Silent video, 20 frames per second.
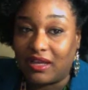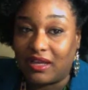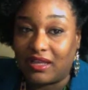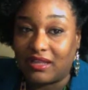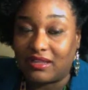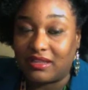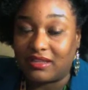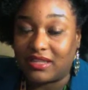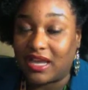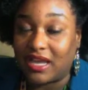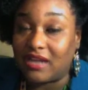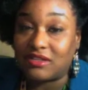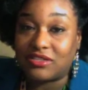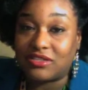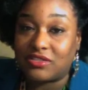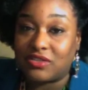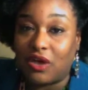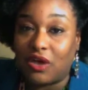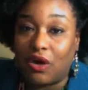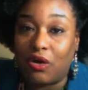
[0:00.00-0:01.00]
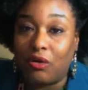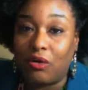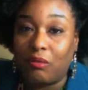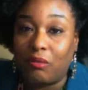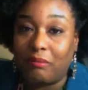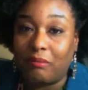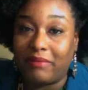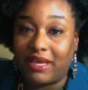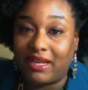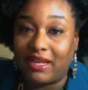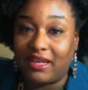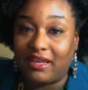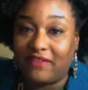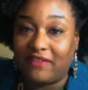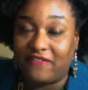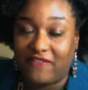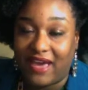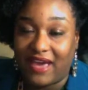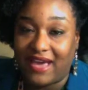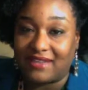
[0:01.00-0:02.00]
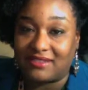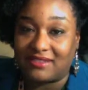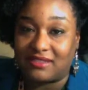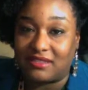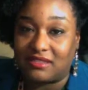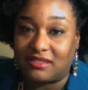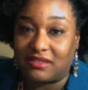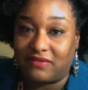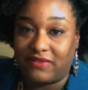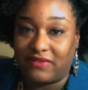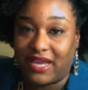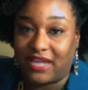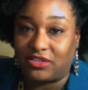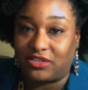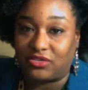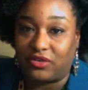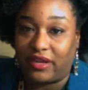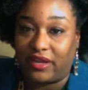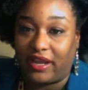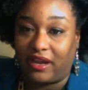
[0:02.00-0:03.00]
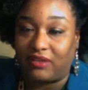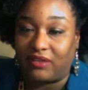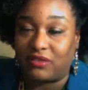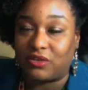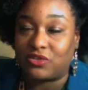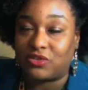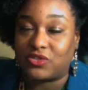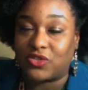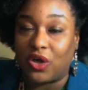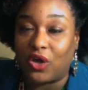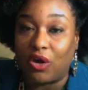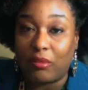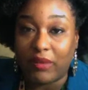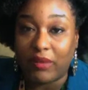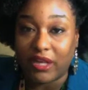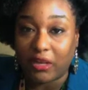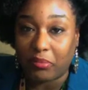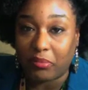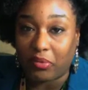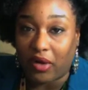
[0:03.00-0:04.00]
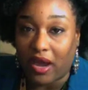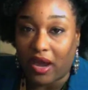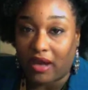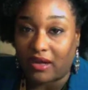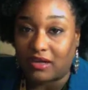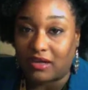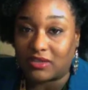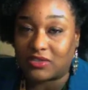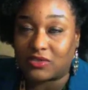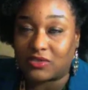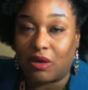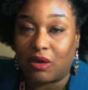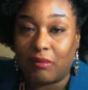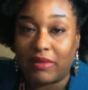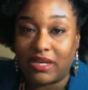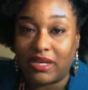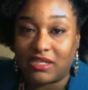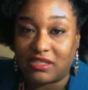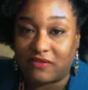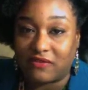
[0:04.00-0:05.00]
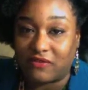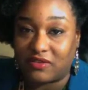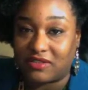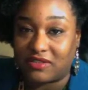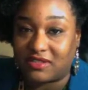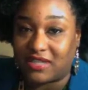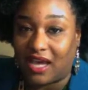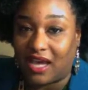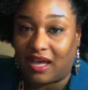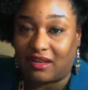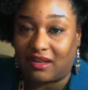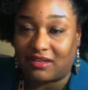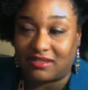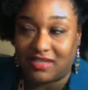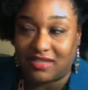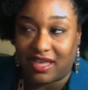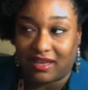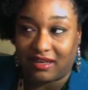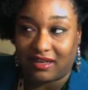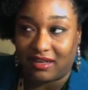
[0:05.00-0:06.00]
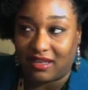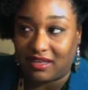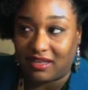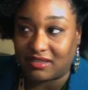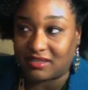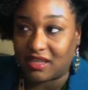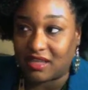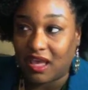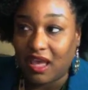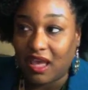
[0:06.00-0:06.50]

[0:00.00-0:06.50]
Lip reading: there's so many facets of natural hair. There's so many products, so many different styling techniques.